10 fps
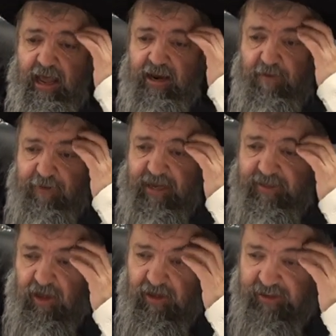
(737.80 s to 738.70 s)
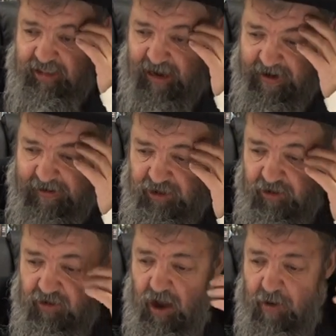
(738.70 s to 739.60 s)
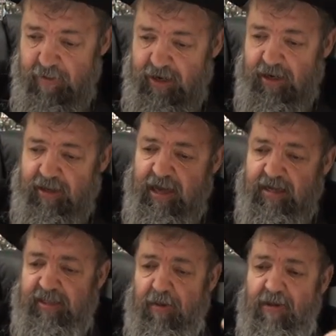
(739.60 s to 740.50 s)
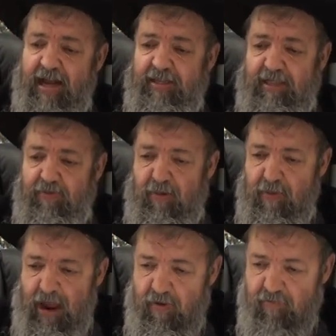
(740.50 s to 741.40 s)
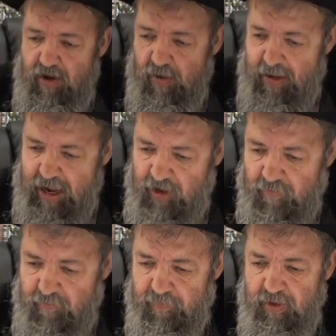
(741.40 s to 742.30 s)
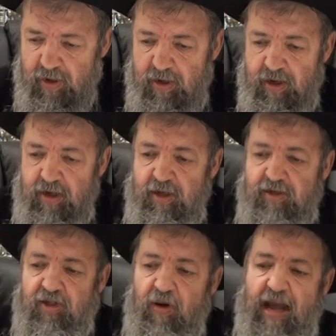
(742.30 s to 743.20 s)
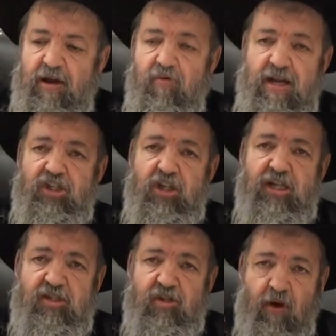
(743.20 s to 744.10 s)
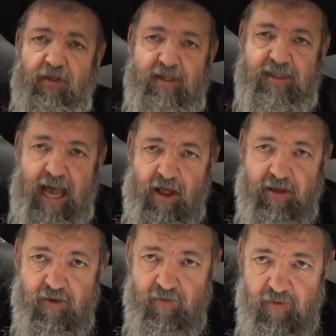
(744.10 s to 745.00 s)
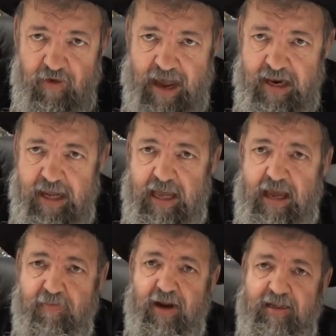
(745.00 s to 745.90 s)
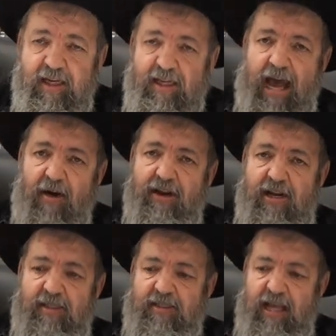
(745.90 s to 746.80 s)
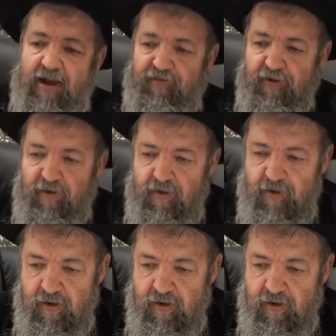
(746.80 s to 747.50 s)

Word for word: and the Biaskel Tzedek should come in the Tchias the Mayor of Yomenu. So I originally saw this Yalkut Ruveni, he brings it down in his Sefer,